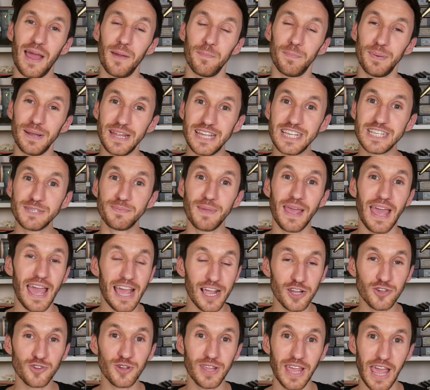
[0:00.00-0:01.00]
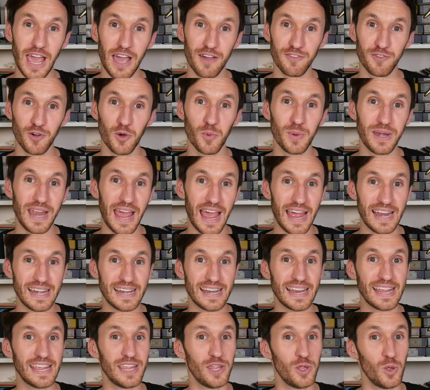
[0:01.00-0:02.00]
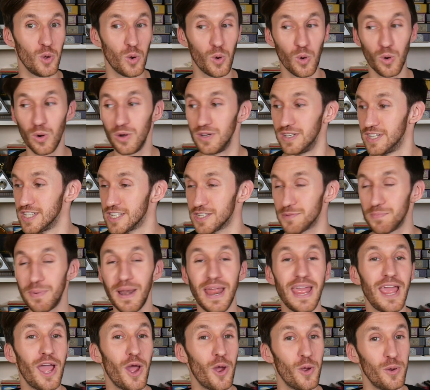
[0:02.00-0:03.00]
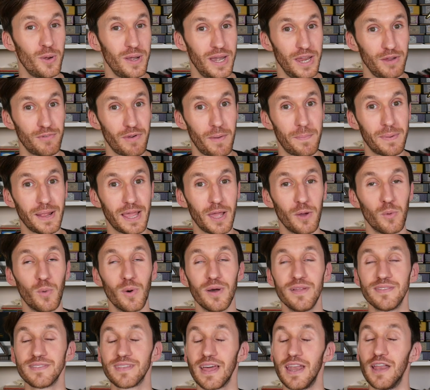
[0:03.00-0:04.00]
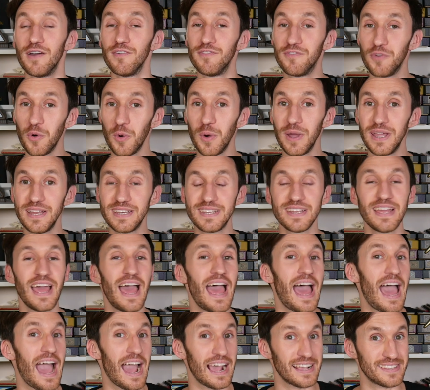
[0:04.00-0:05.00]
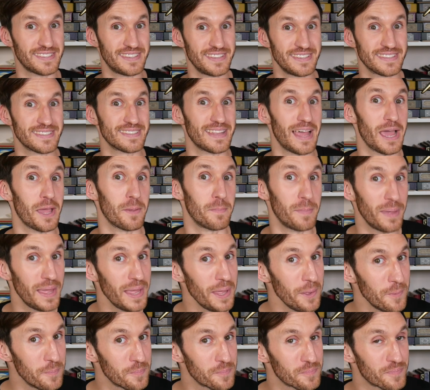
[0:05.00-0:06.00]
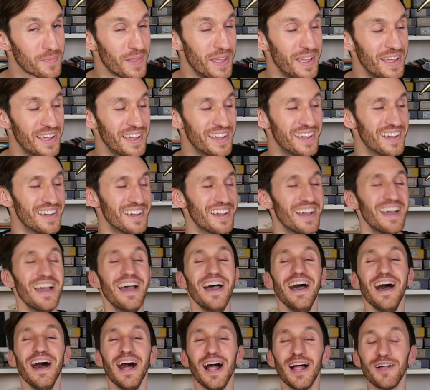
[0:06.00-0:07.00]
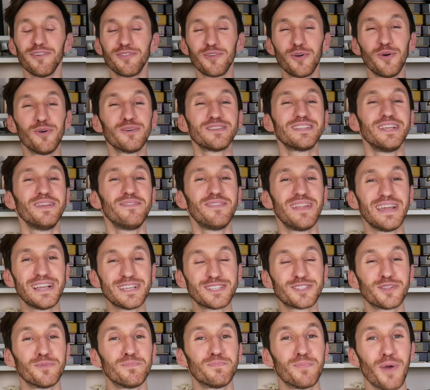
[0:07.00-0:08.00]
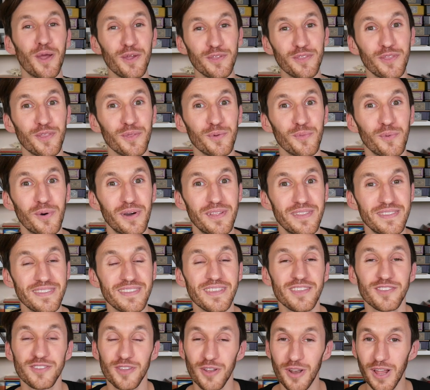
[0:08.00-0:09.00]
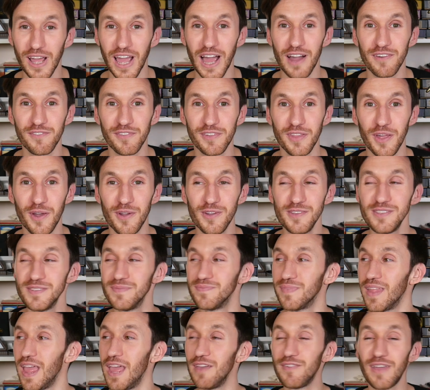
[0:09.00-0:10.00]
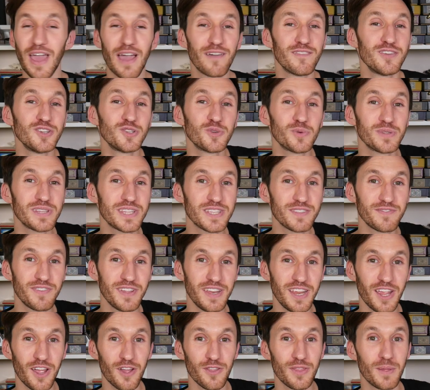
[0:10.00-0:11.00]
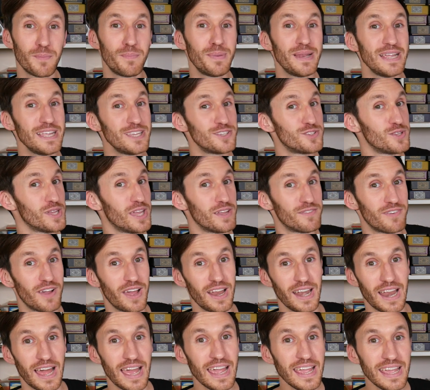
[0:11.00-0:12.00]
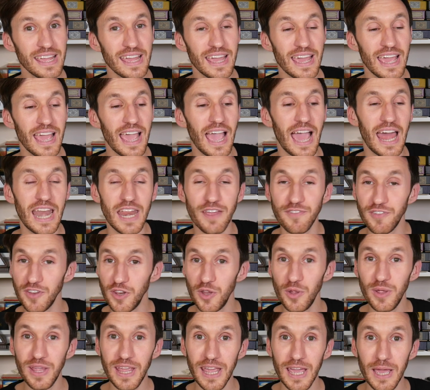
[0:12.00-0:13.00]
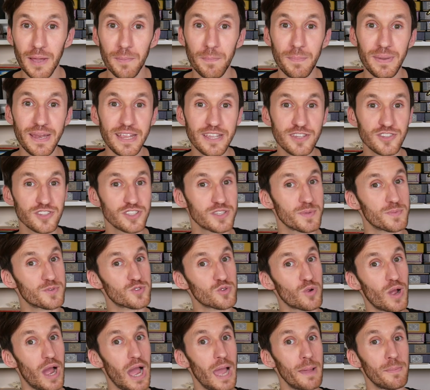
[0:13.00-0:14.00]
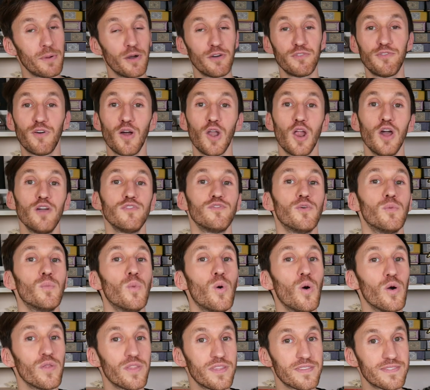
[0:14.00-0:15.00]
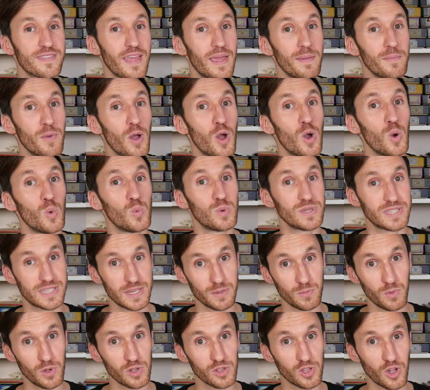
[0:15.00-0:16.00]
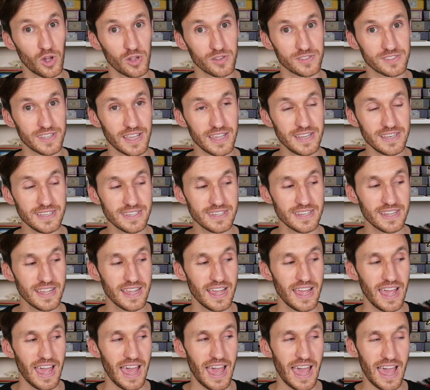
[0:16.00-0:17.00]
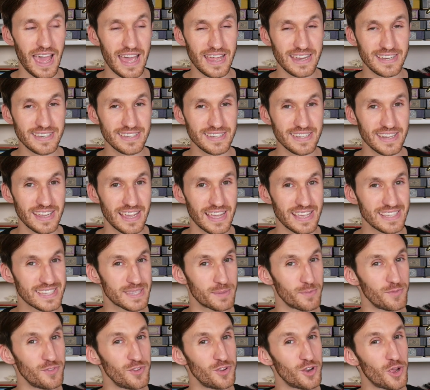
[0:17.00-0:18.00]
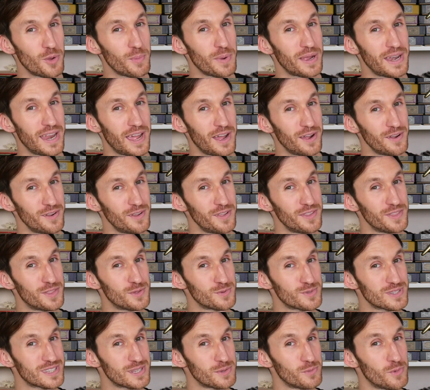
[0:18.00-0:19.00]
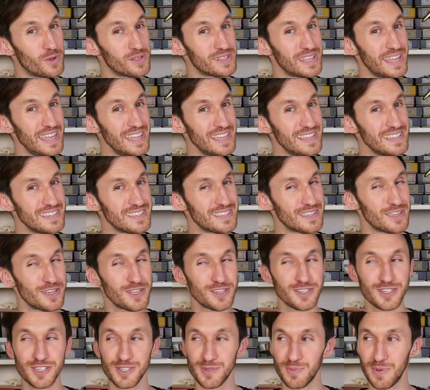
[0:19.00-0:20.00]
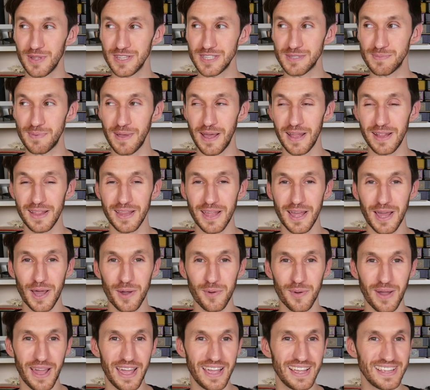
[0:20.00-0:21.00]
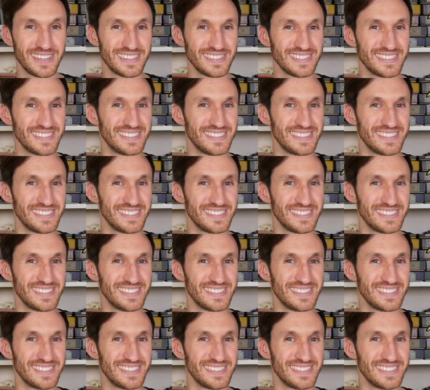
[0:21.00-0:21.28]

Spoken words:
Please be extra careful when handling your display-only replica wands and avoid accidents like me. I'll of course leave links to both of the wands, so look out for those. If you have enjoyed this video, then please do give it a like. And if you're new here, please do subscribe or follow for more of the same Wizarding World content. And, as some of you know by now, the Wizarding World is just one spell away.